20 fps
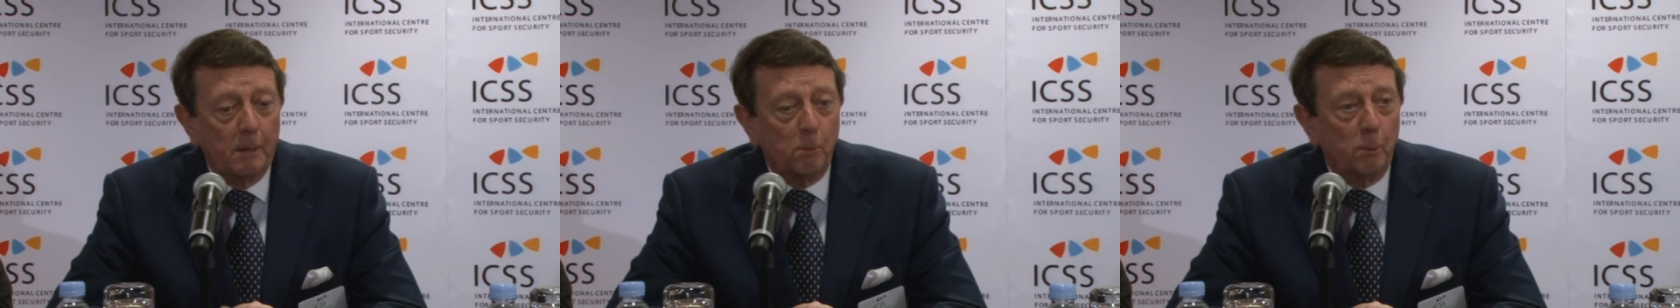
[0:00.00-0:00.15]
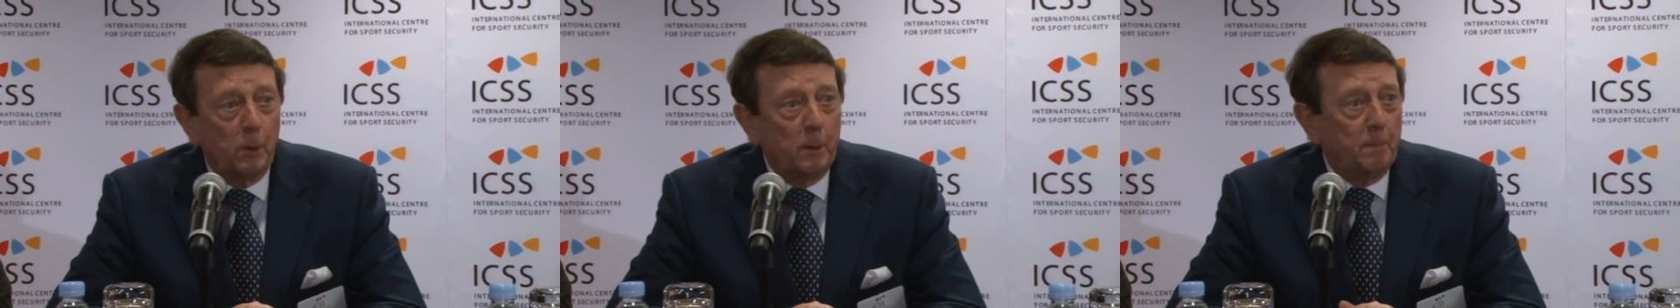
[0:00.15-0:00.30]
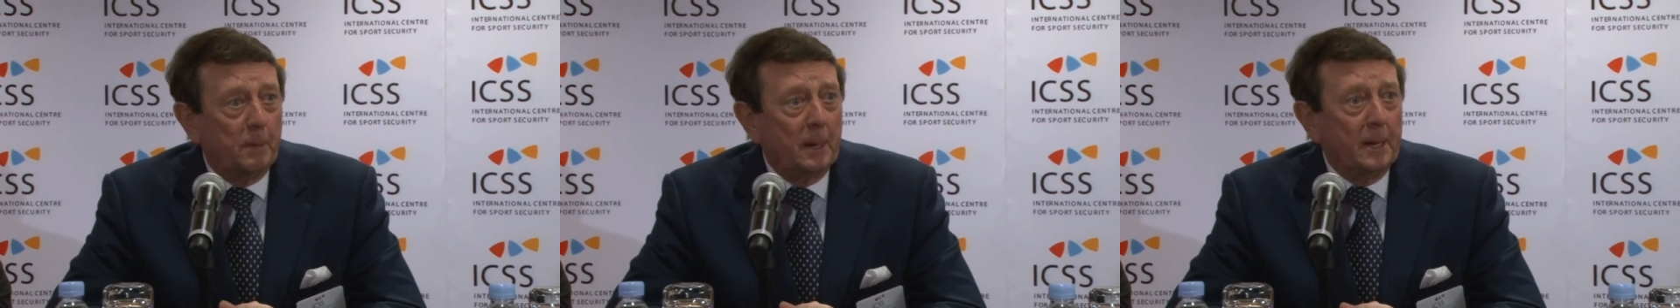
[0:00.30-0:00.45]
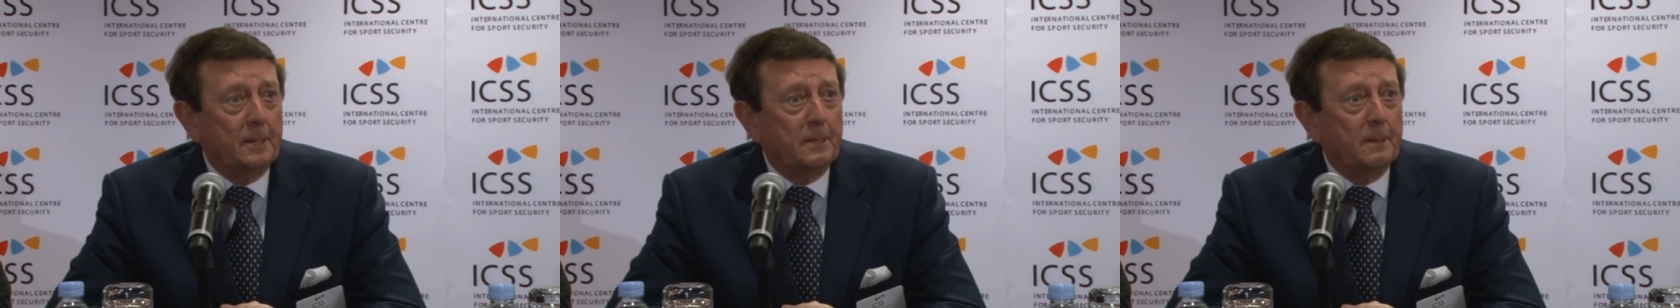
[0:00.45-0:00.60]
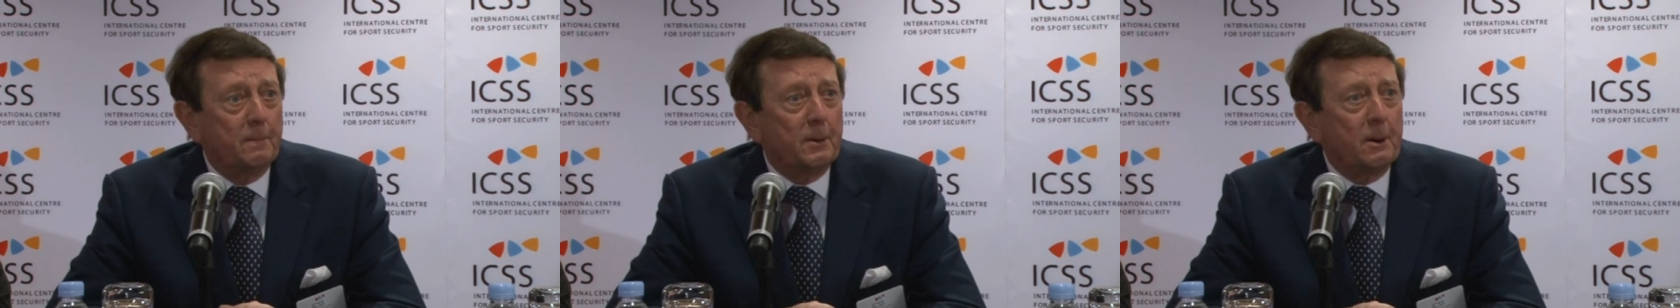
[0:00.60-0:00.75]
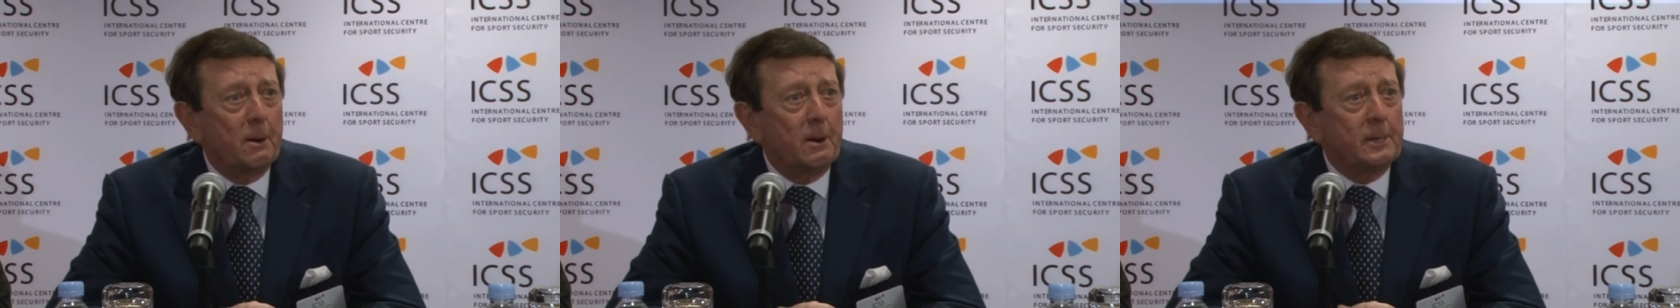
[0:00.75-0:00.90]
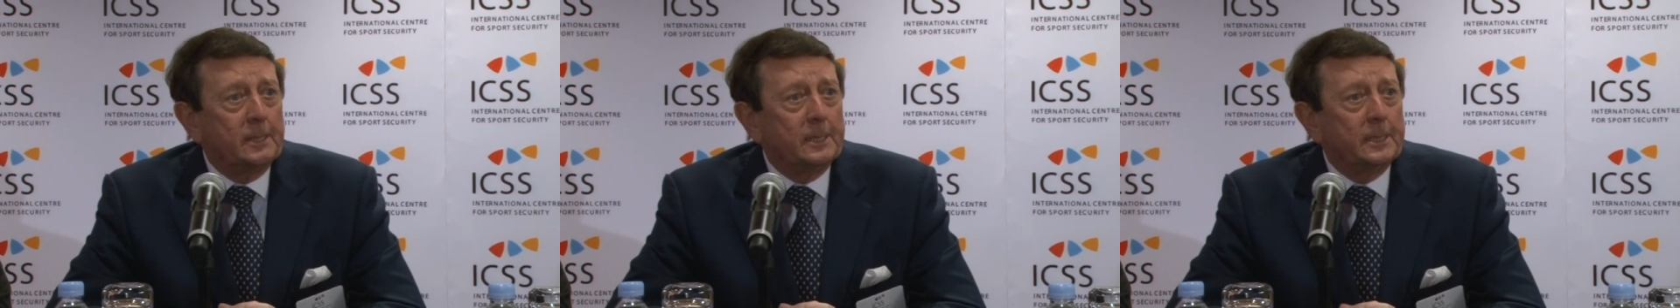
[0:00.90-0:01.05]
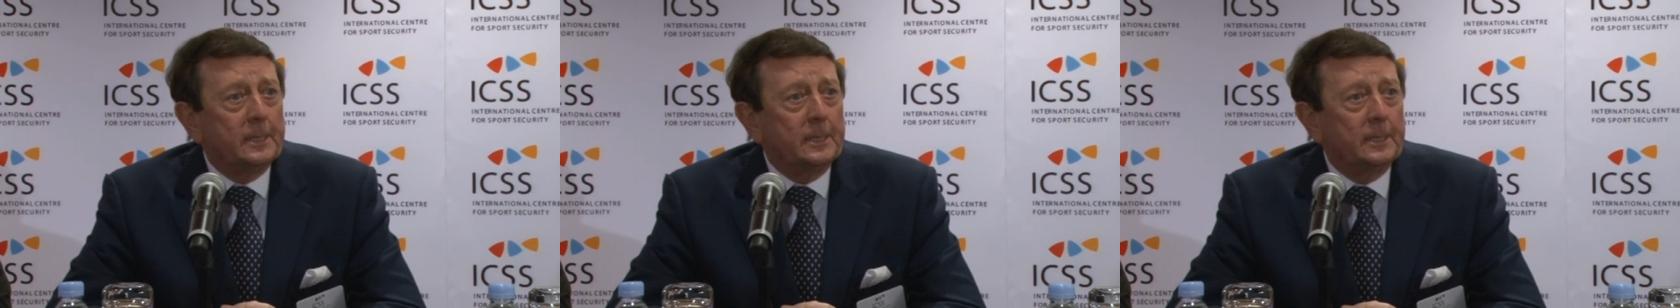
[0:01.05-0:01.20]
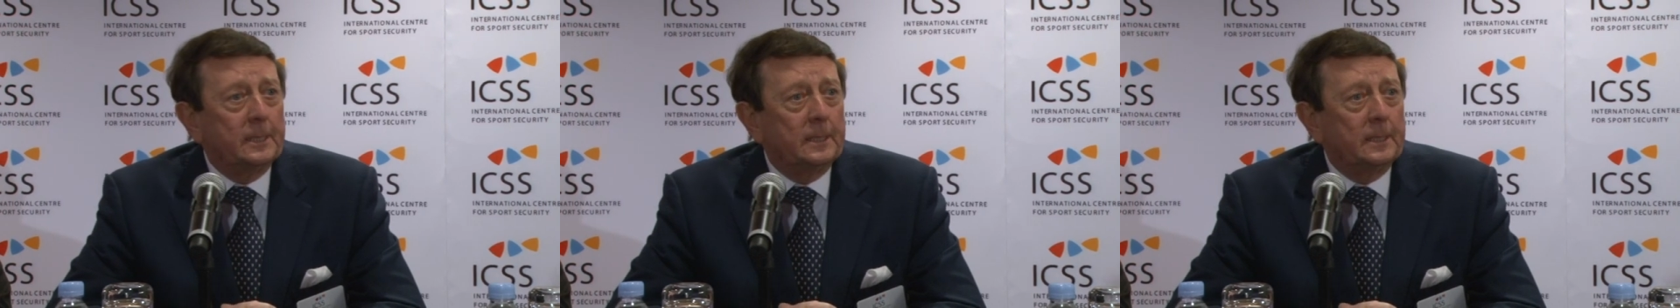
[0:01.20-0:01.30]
we paid the price.